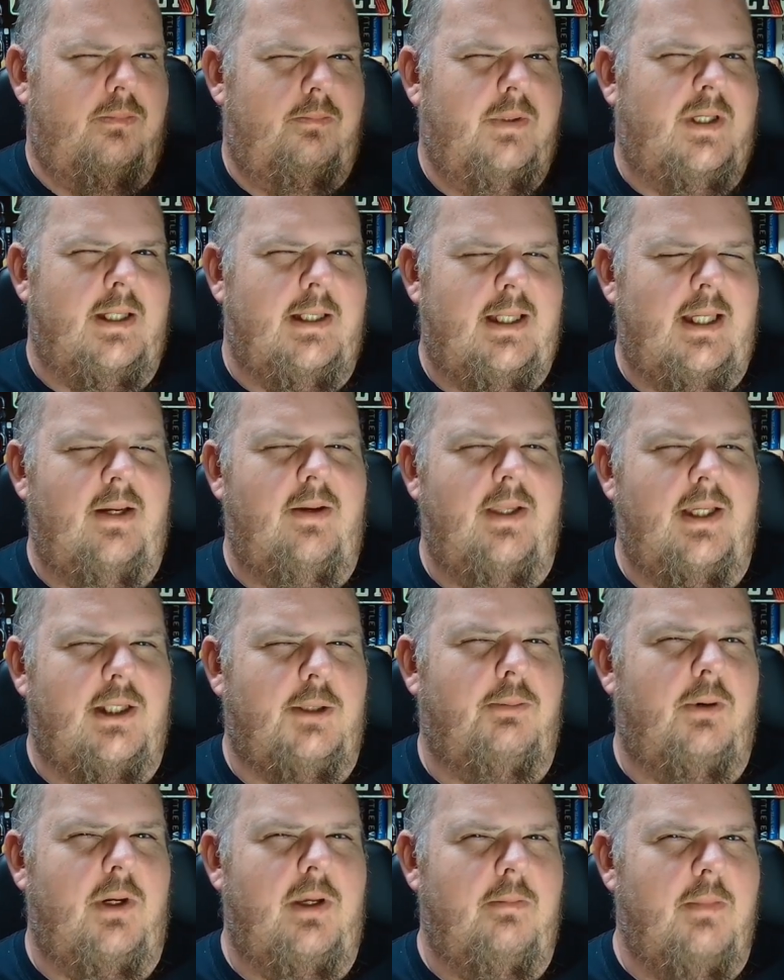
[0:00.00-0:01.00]
consider this
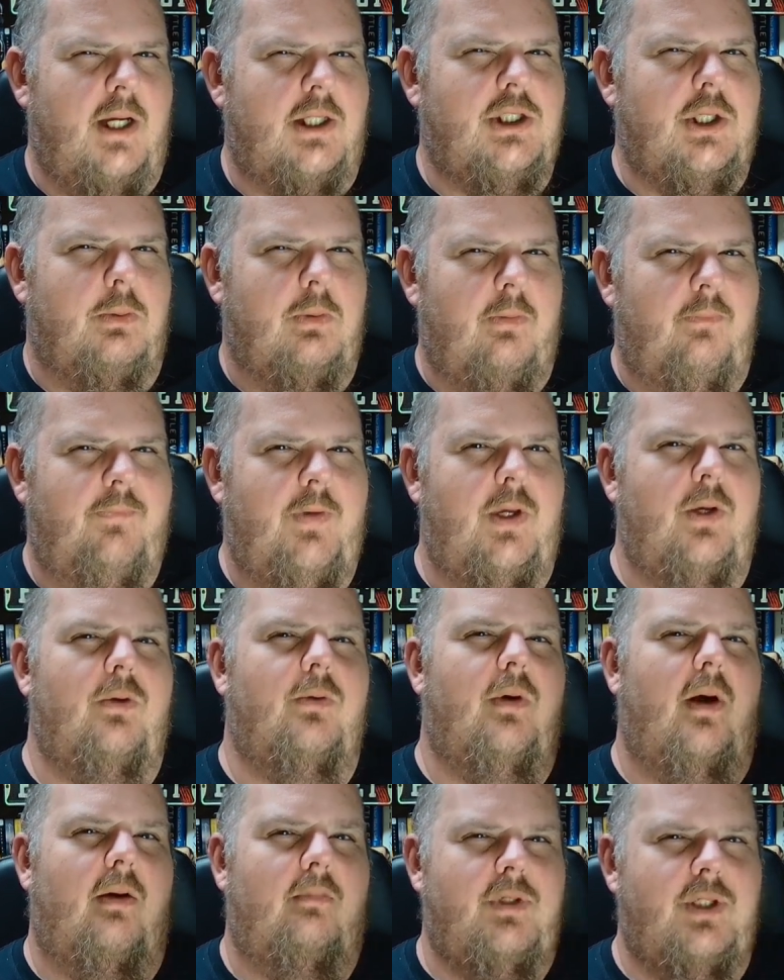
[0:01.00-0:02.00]
pretty much a review
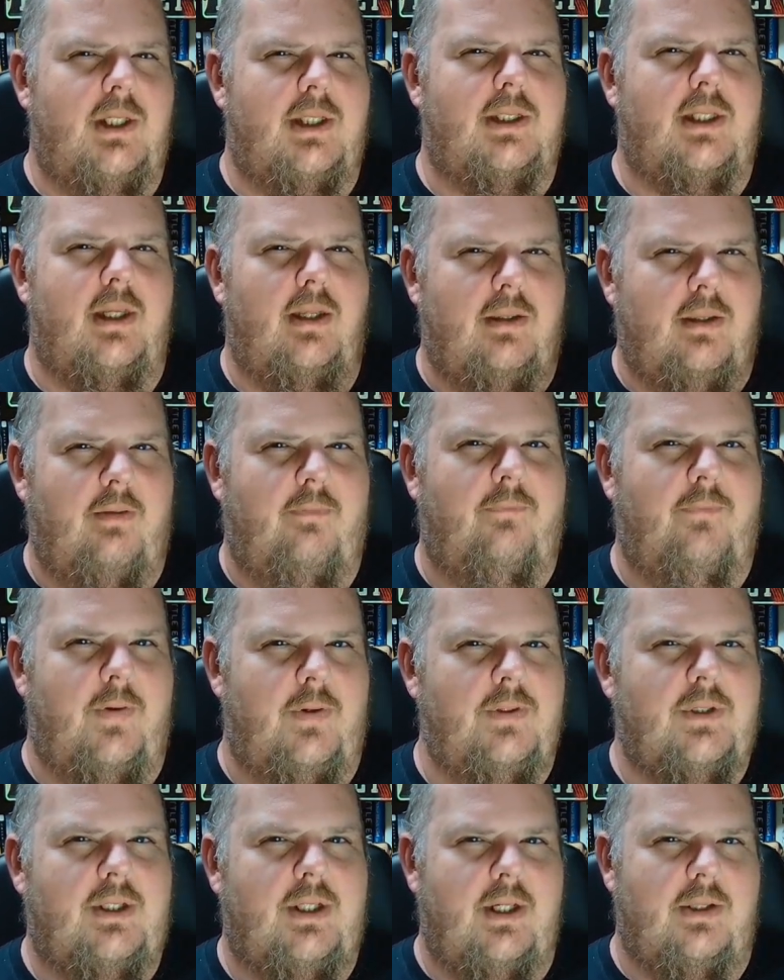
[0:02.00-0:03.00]
of just the
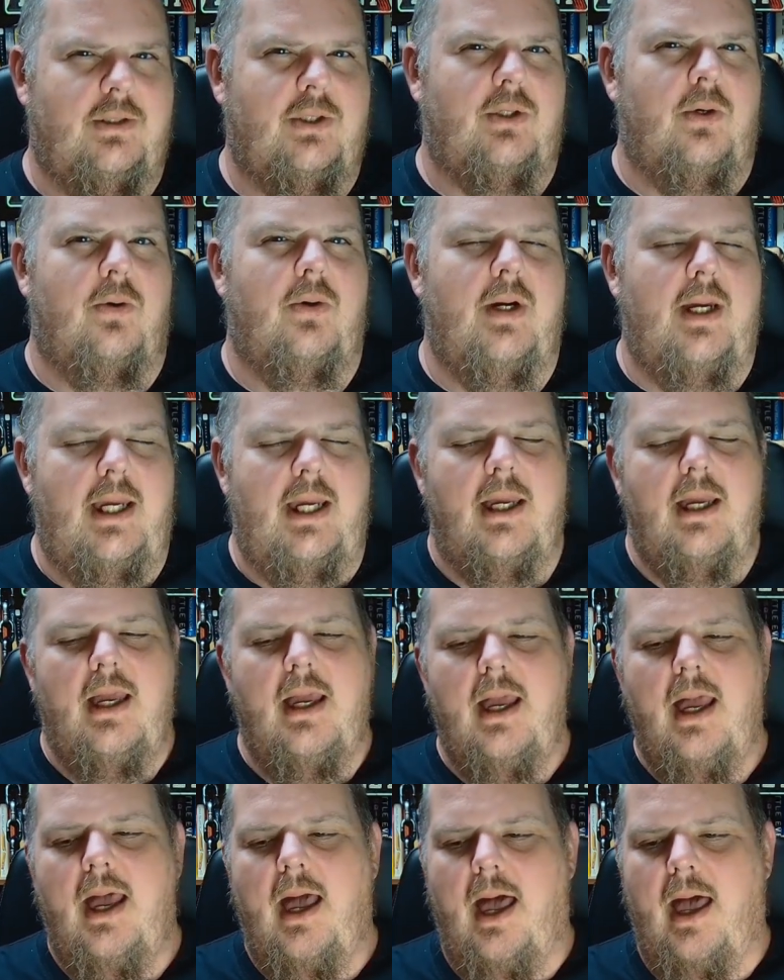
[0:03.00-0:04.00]
first story.
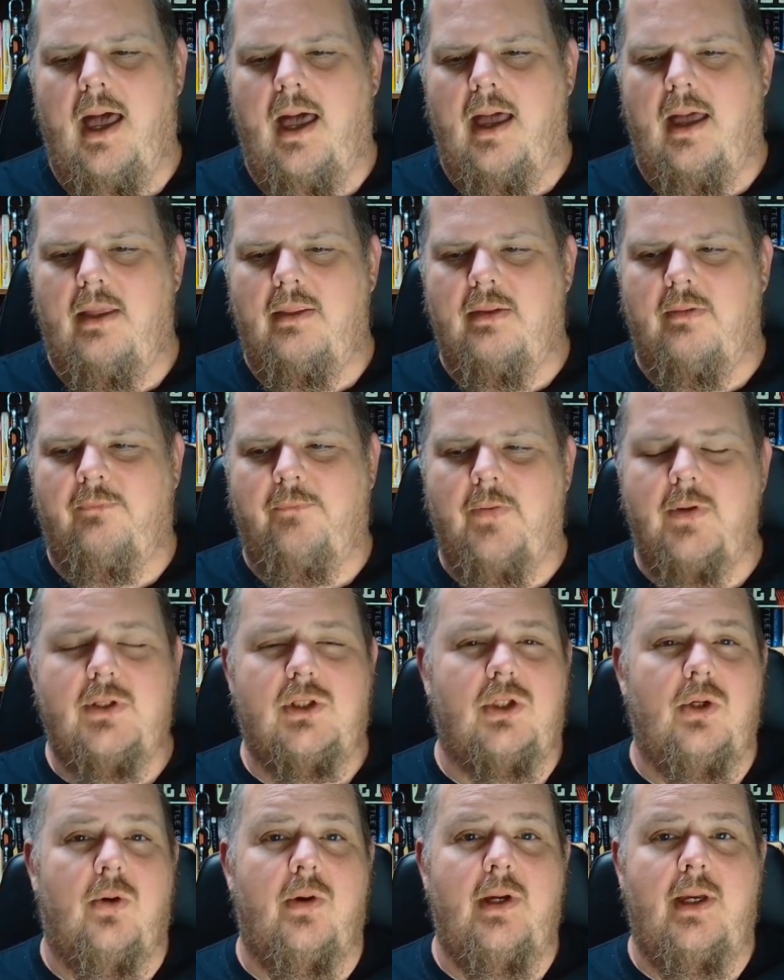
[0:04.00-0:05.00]
Uh, the first
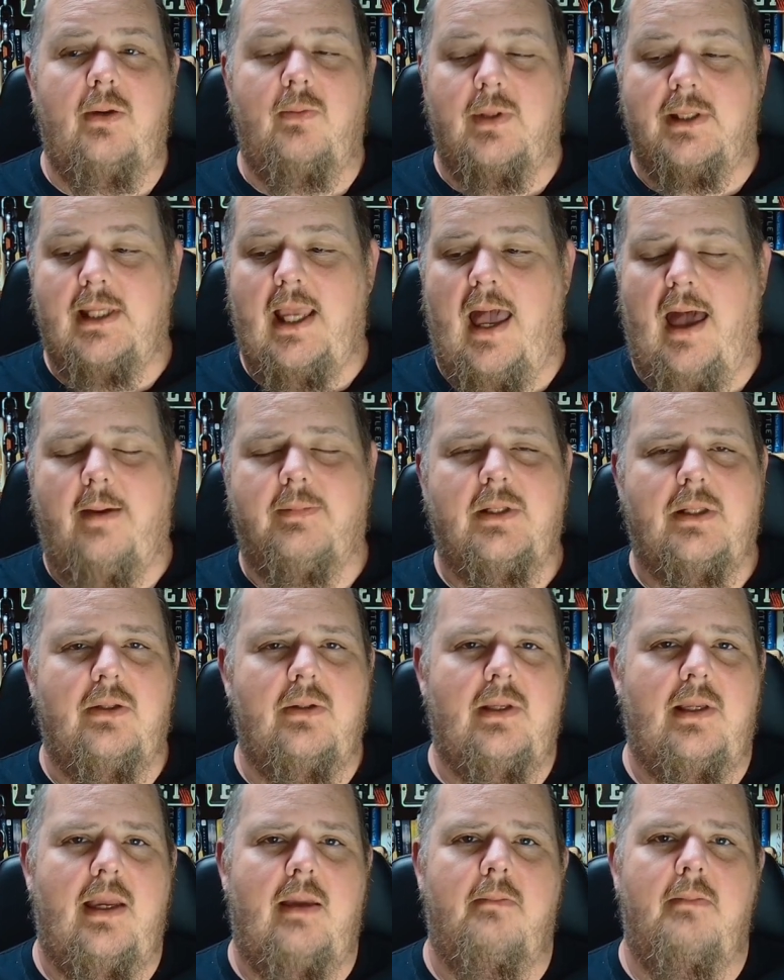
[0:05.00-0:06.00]
story was
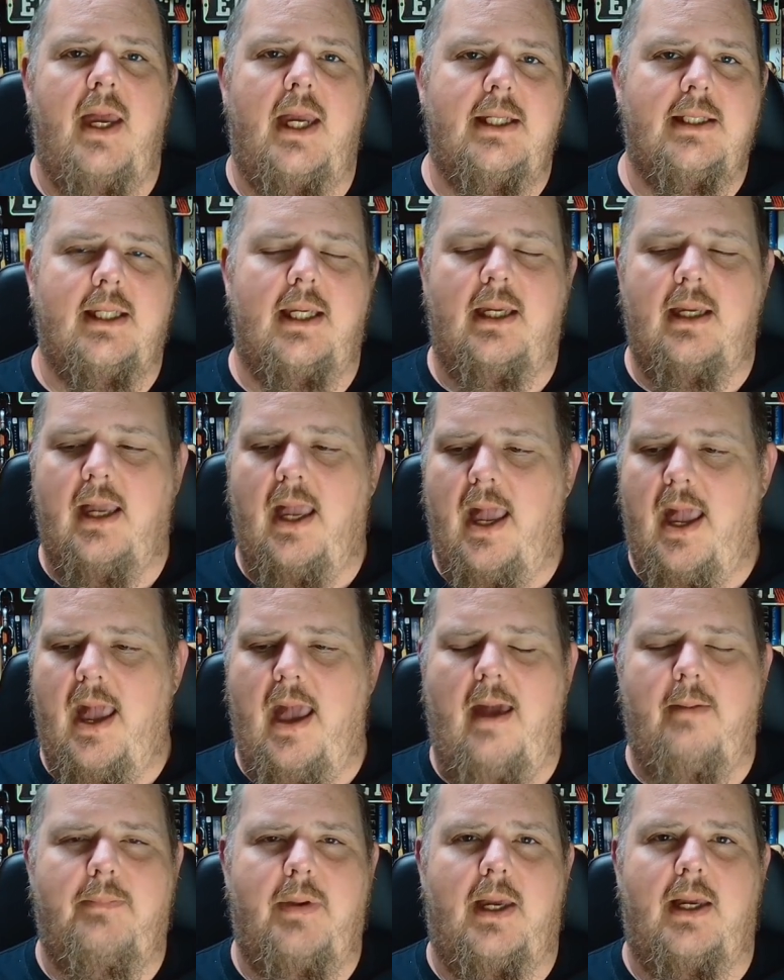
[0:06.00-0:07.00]
absolutely amazing,
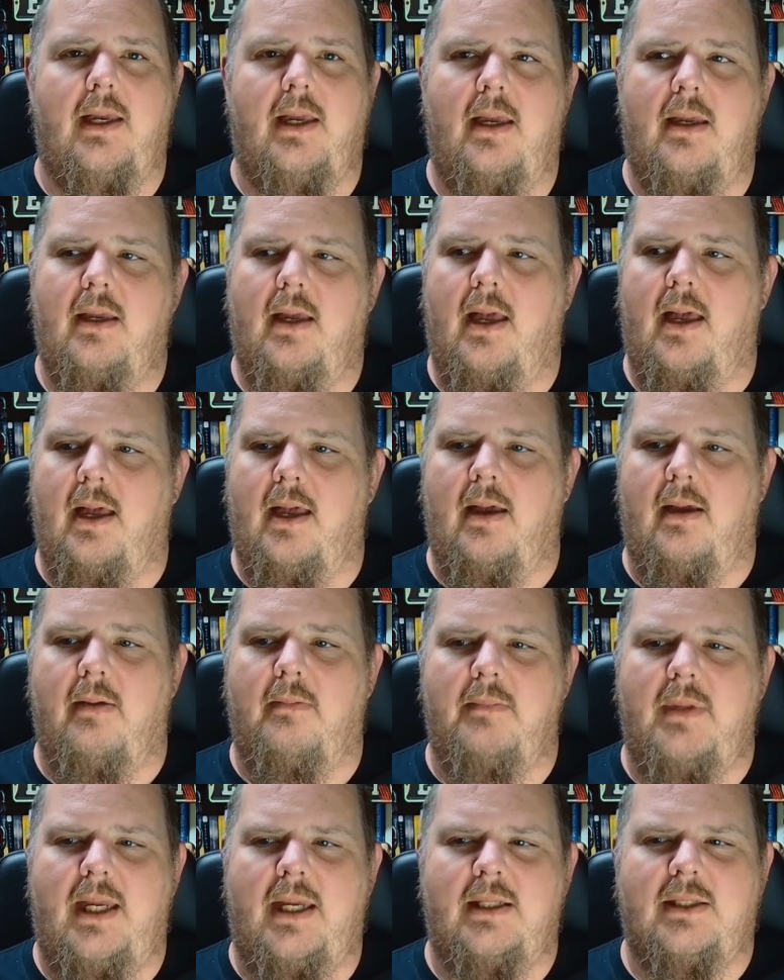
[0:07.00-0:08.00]
epic.
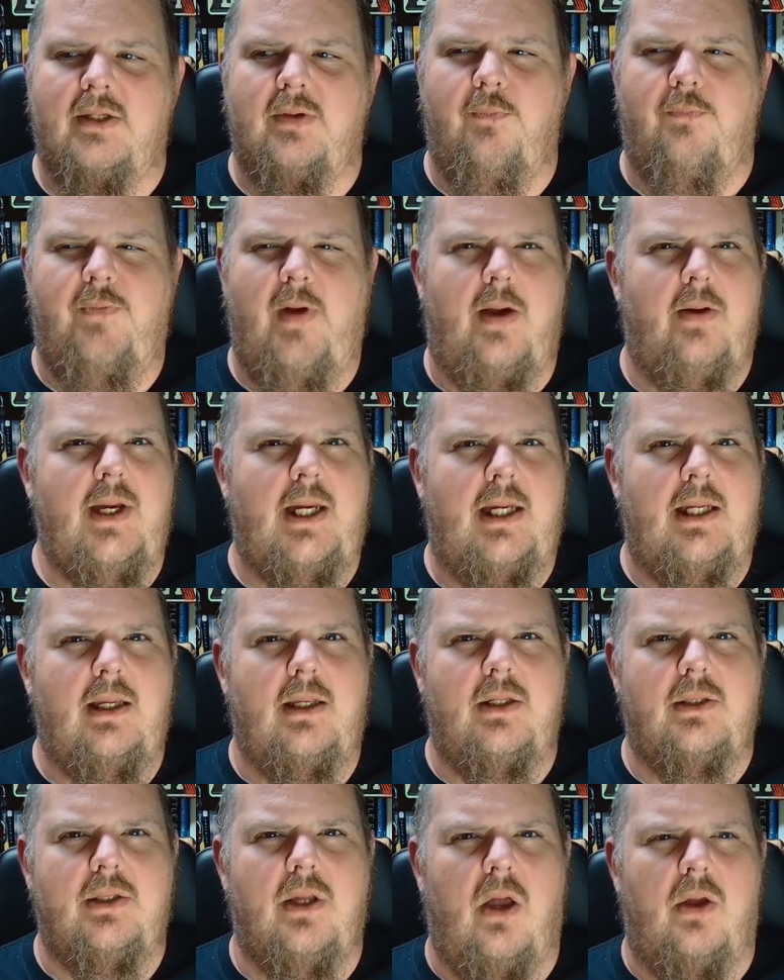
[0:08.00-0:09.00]
Um, it's very
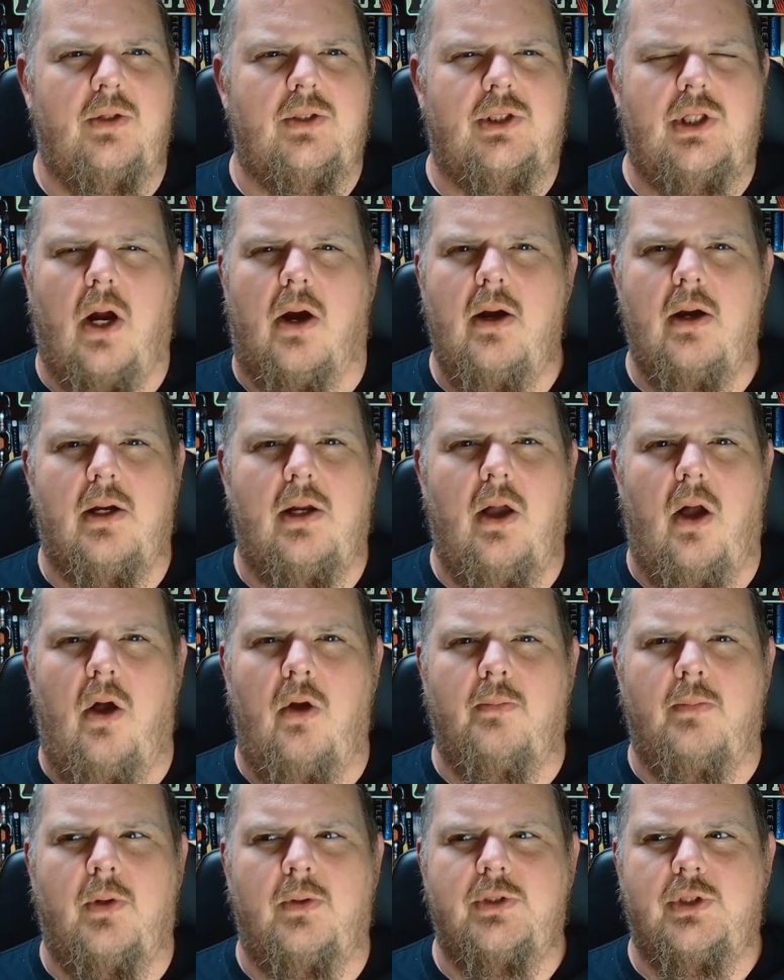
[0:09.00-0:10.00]
dark,
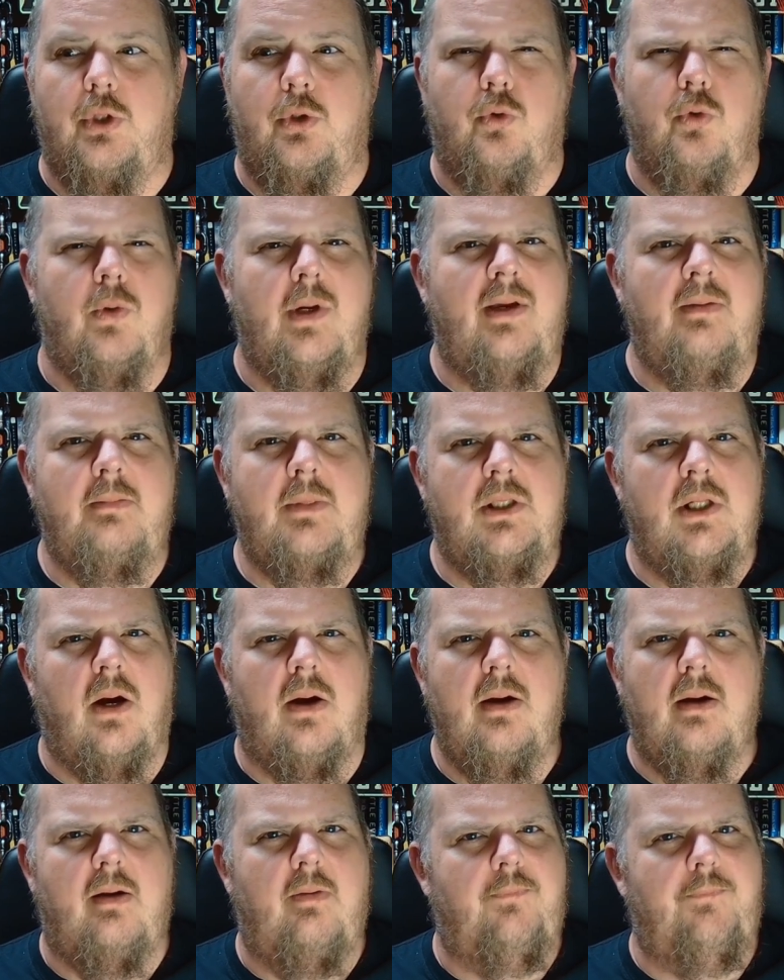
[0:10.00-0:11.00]
almost grim,
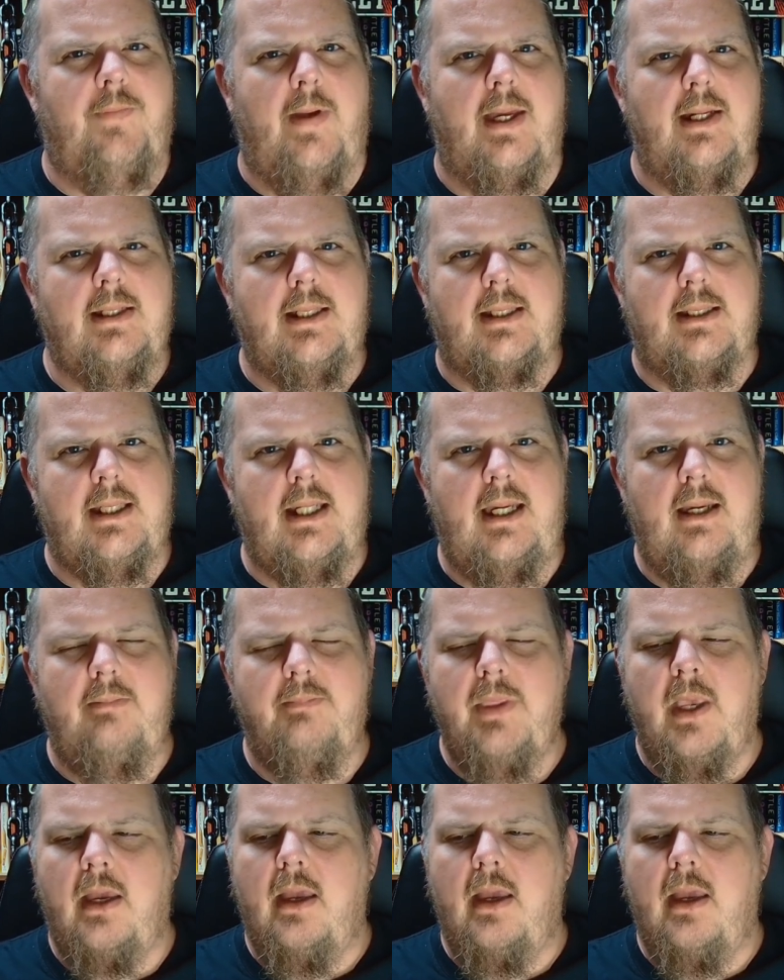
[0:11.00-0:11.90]
dark fantasy.